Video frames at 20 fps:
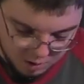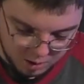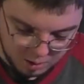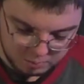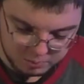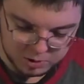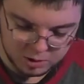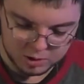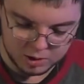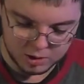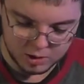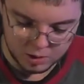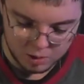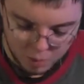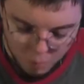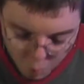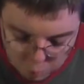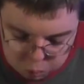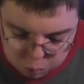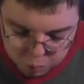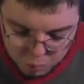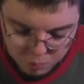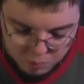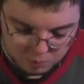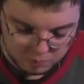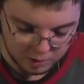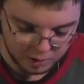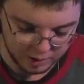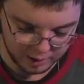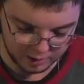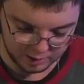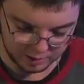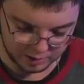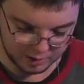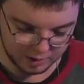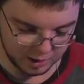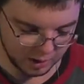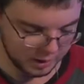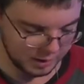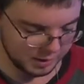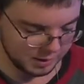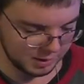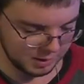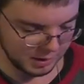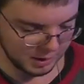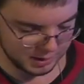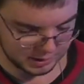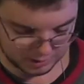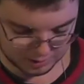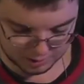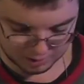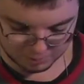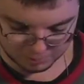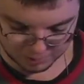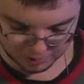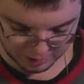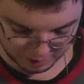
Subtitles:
I'm just gonna cut the next little bit